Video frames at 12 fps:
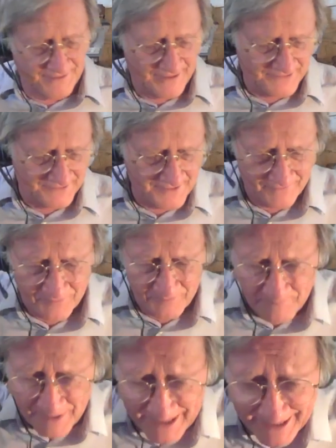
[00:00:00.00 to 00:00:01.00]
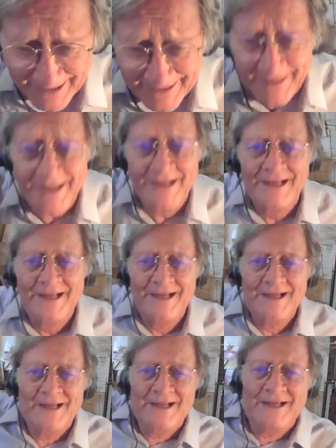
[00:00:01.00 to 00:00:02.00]
he's never been
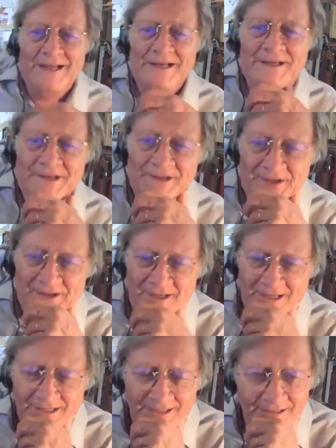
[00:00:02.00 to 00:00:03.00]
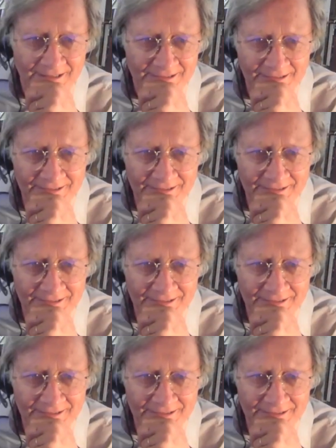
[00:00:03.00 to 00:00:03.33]
to, uh,